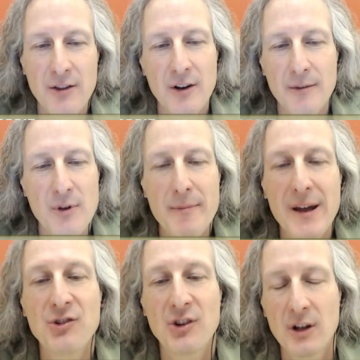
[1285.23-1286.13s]
the the
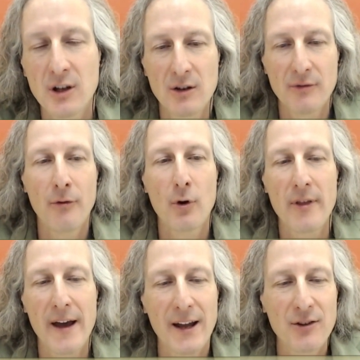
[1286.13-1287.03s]
main silicon for
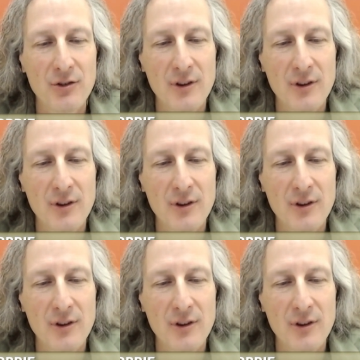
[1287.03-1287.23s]
that.